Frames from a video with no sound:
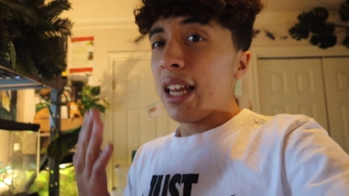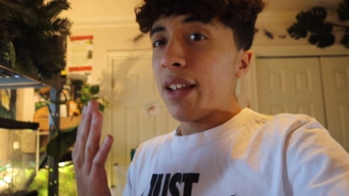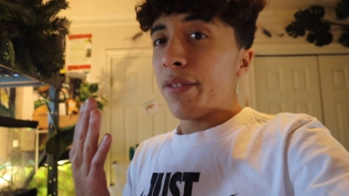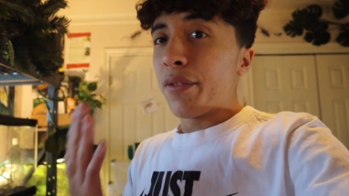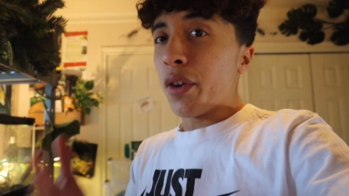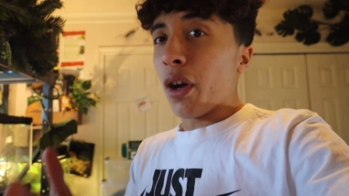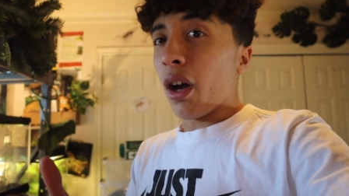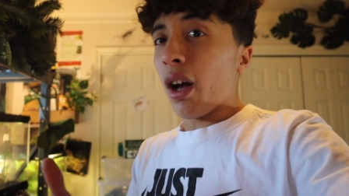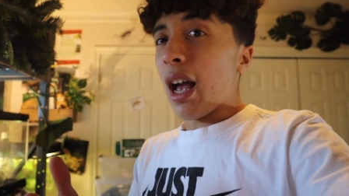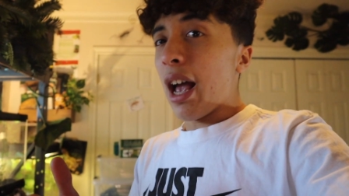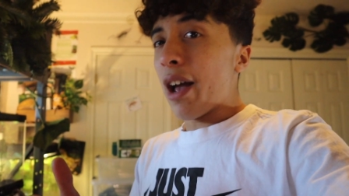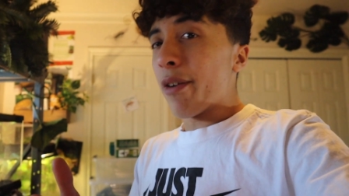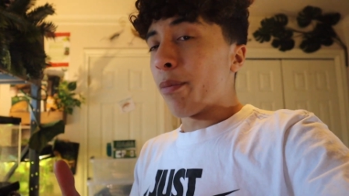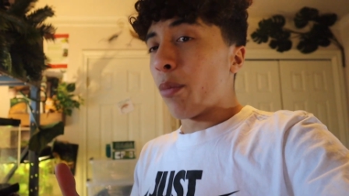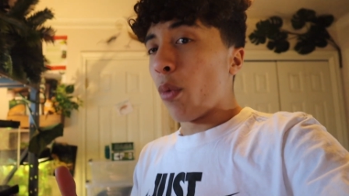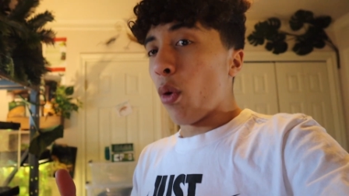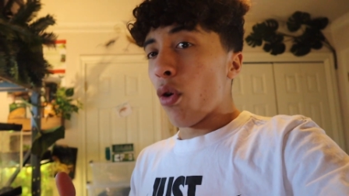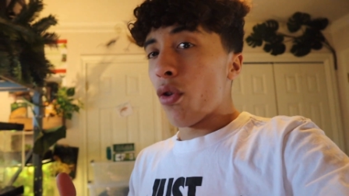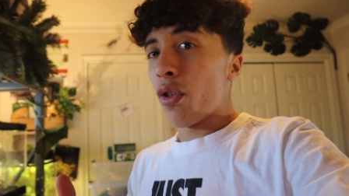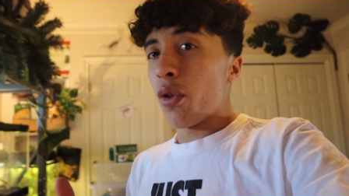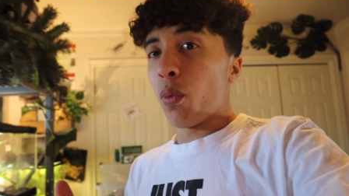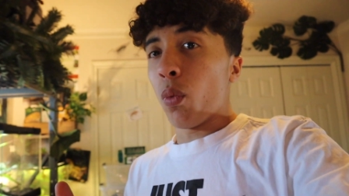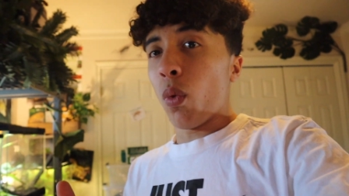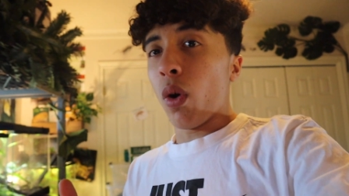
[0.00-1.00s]
if y'all have more
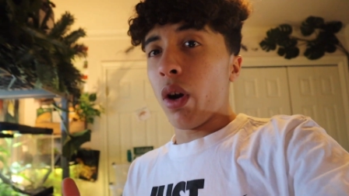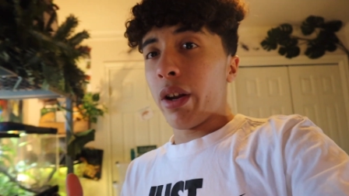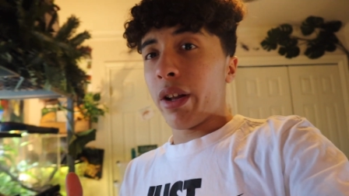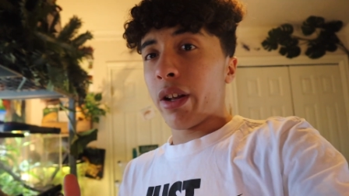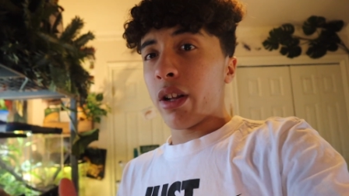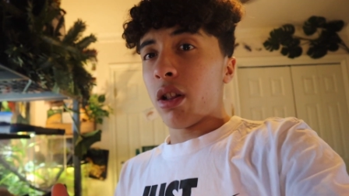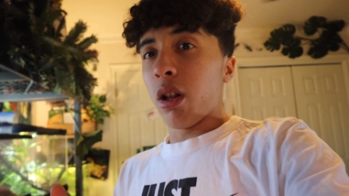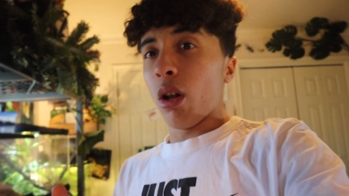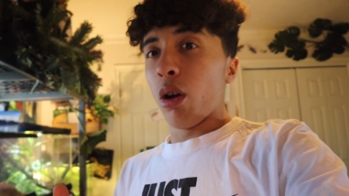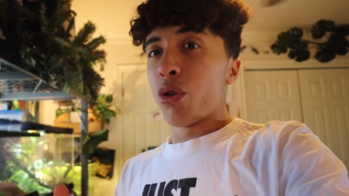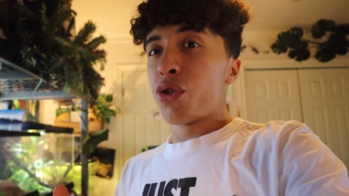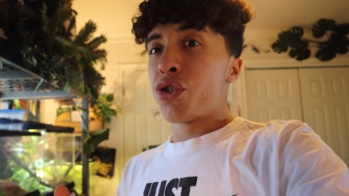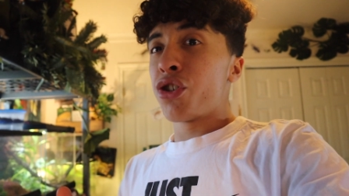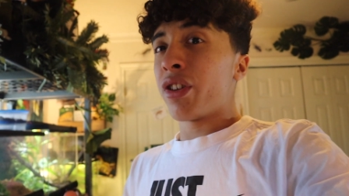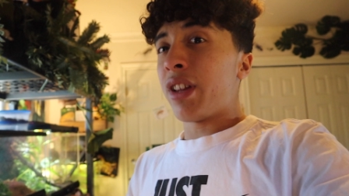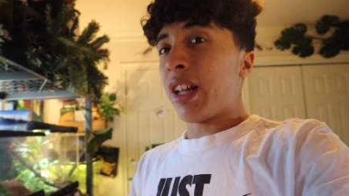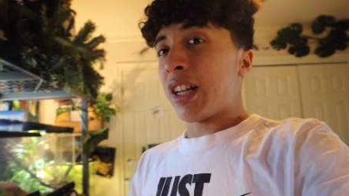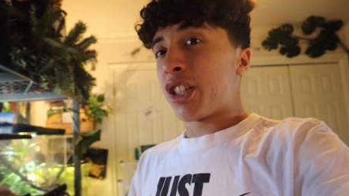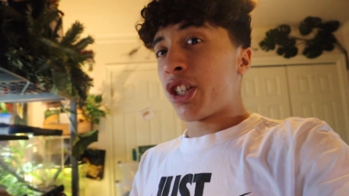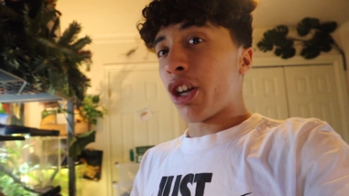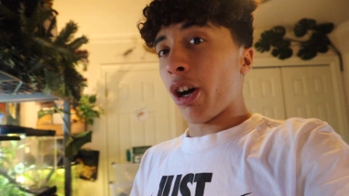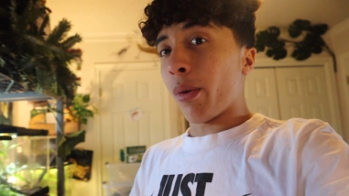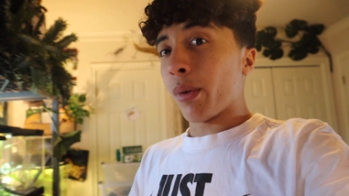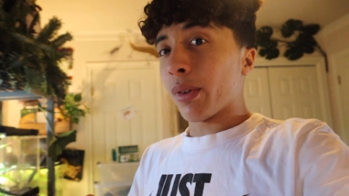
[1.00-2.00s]
than one enclosure
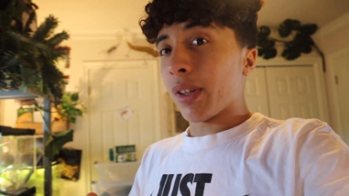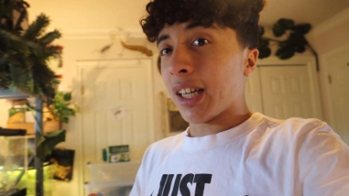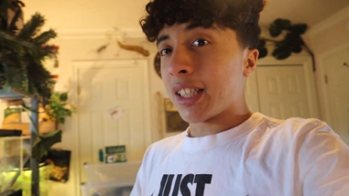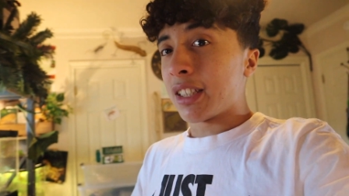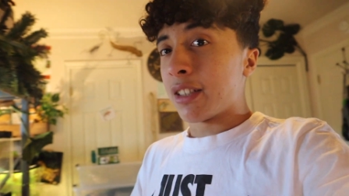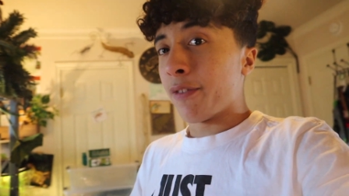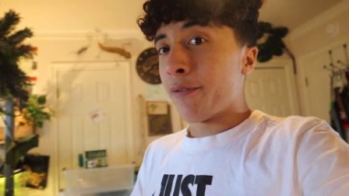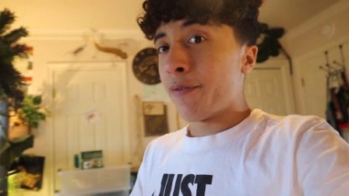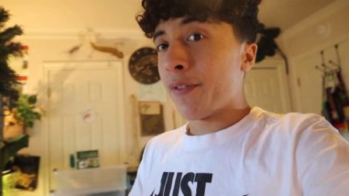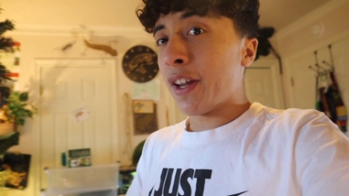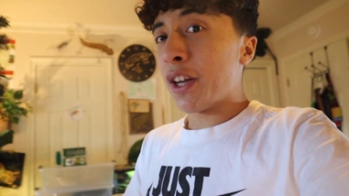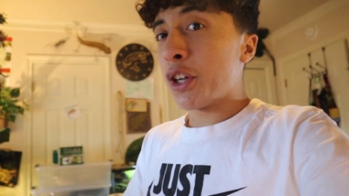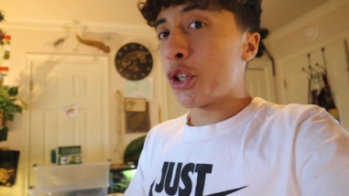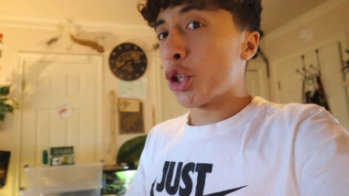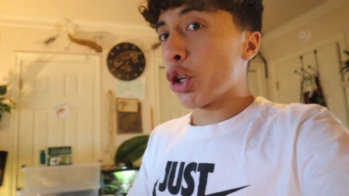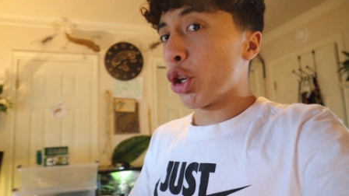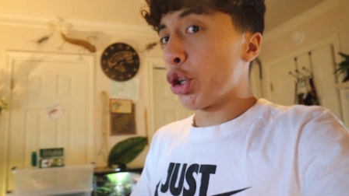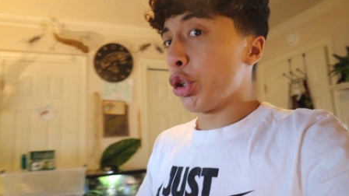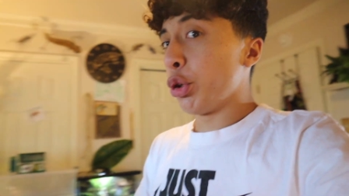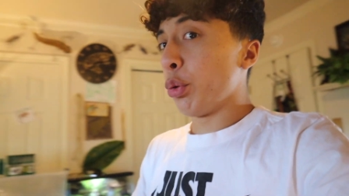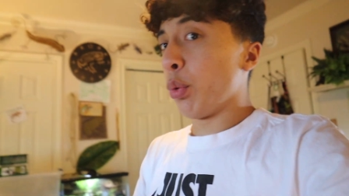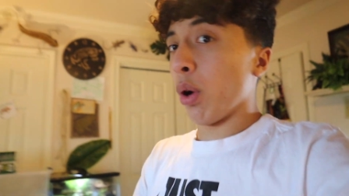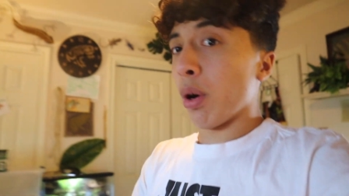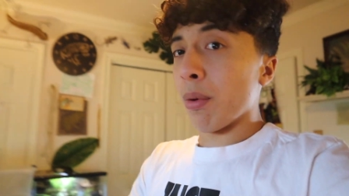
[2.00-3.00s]
that y'all would like to feature,
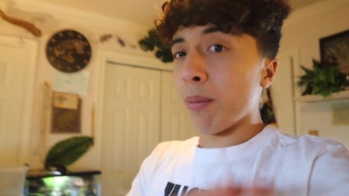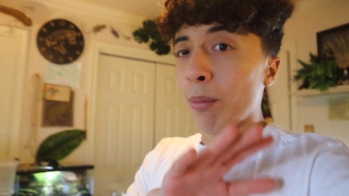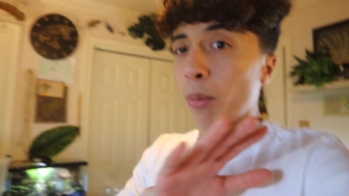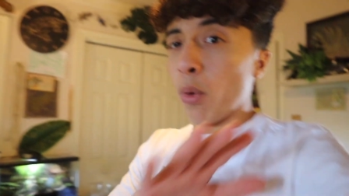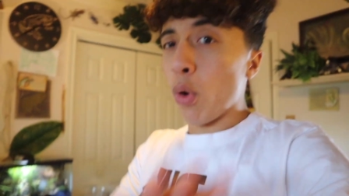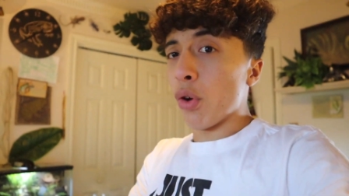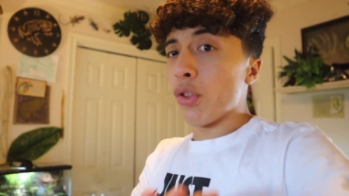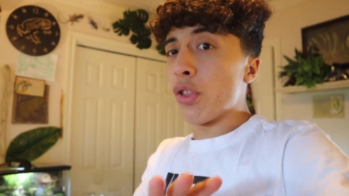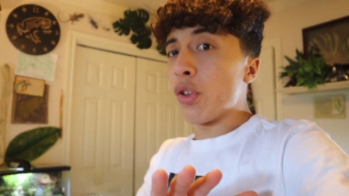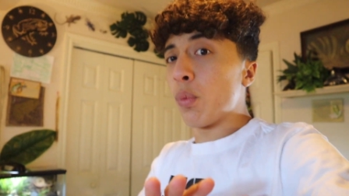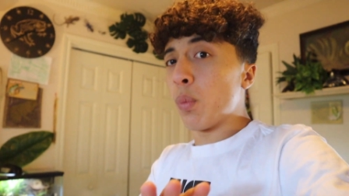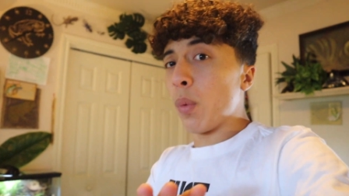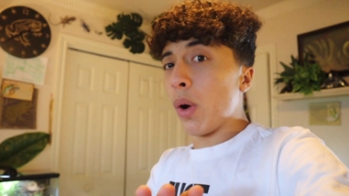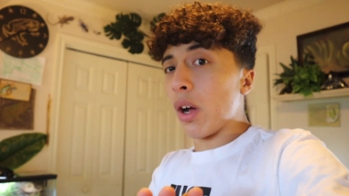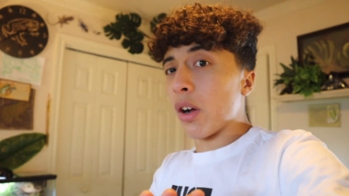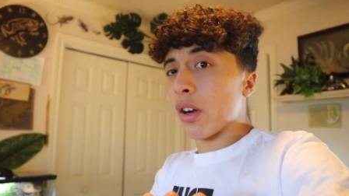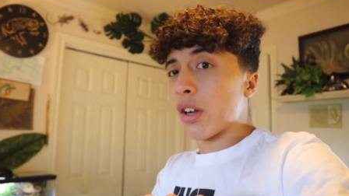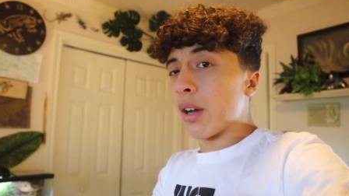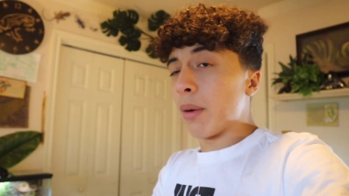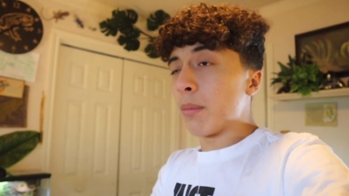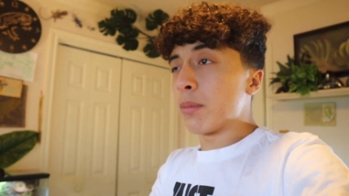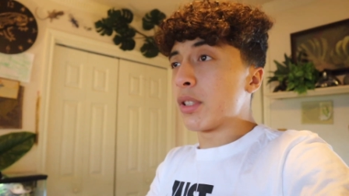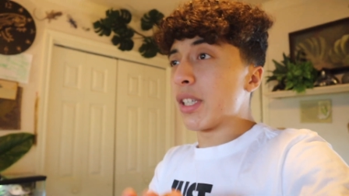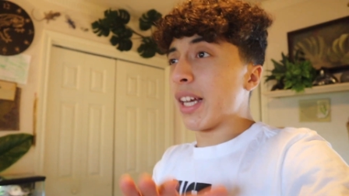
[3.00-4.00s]
you are more than
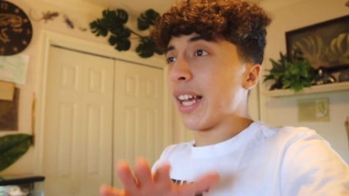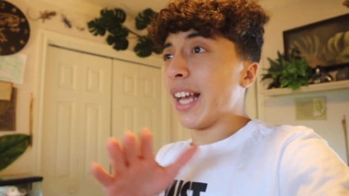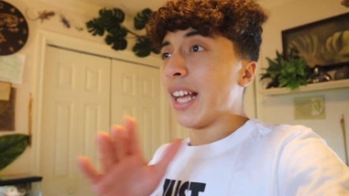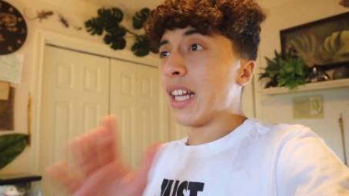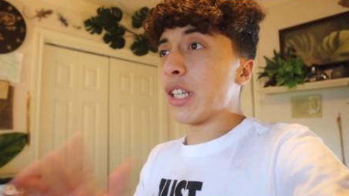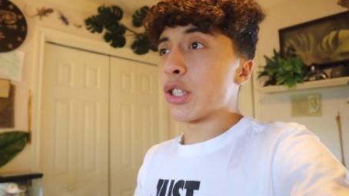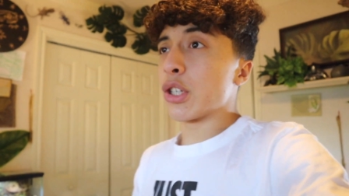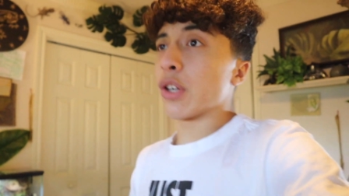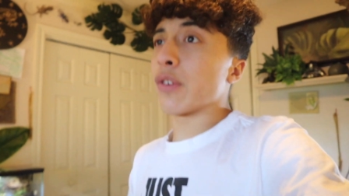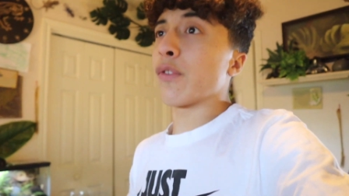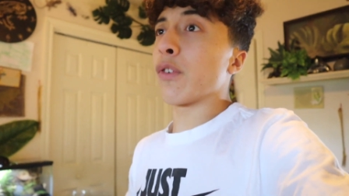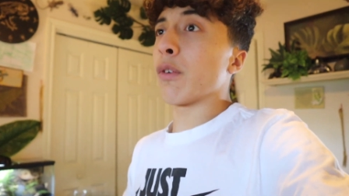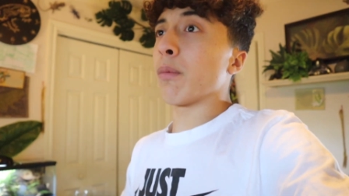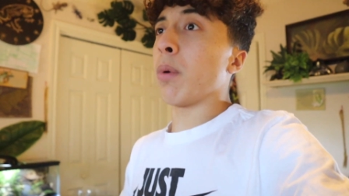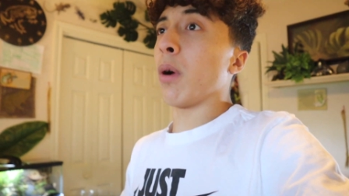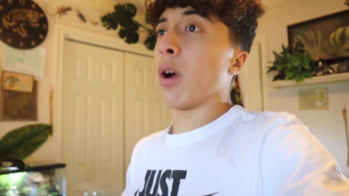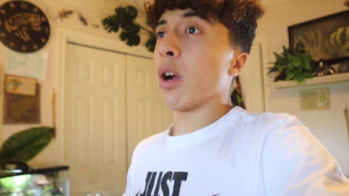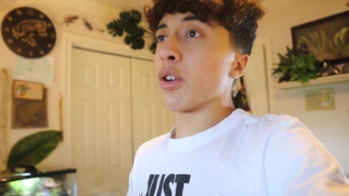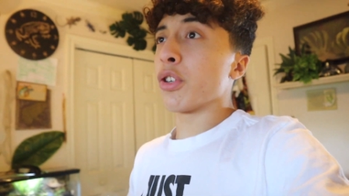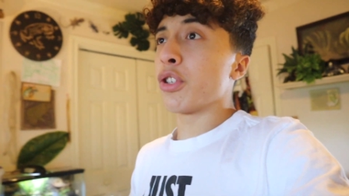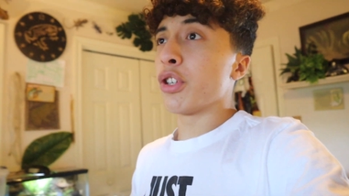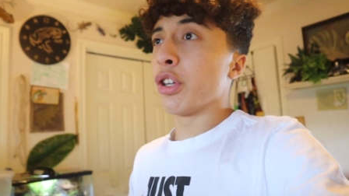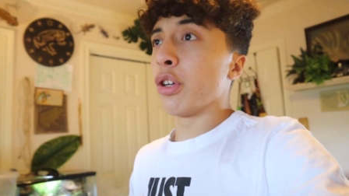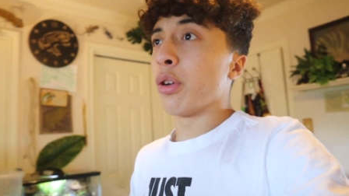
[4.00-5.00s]
welcome to enter for
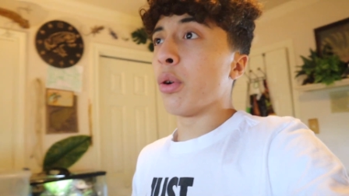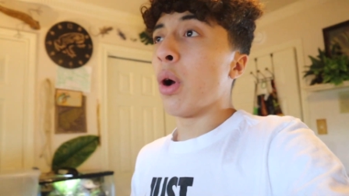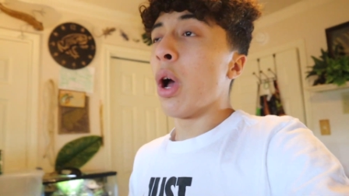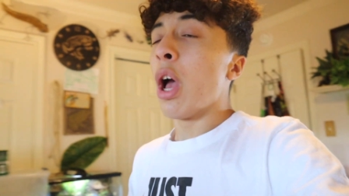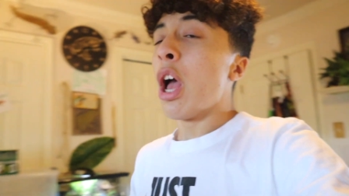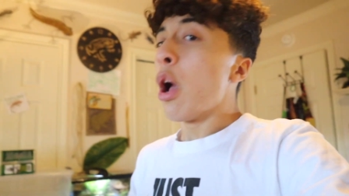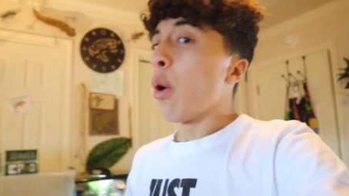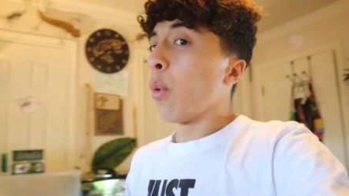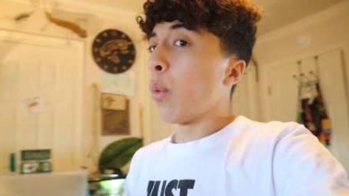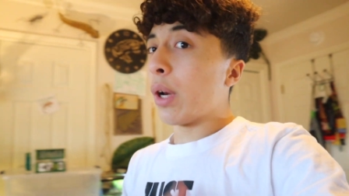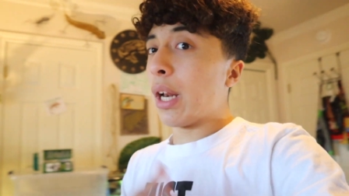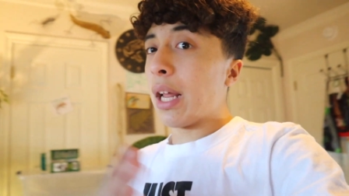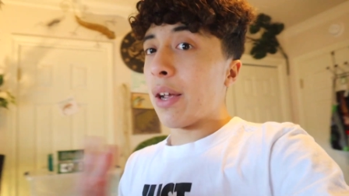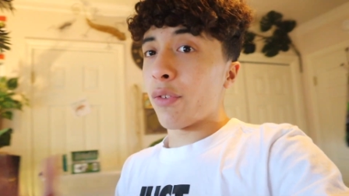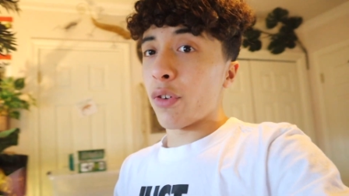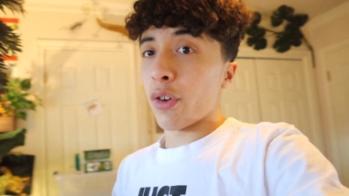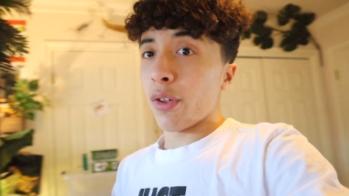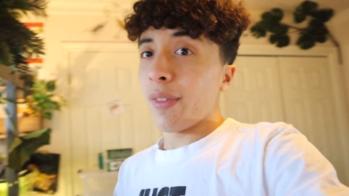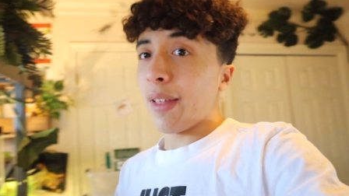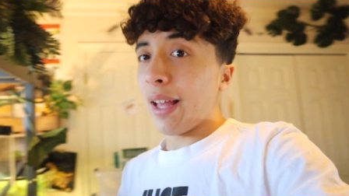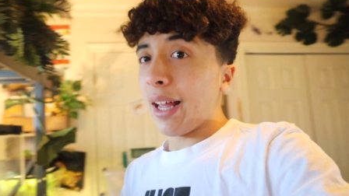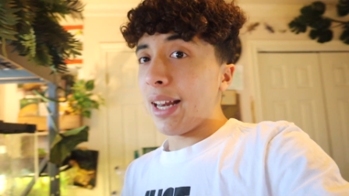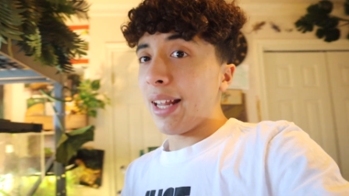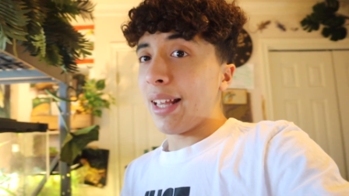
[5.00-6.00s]
part 2 whenever
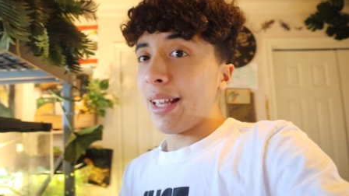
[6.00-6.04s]
that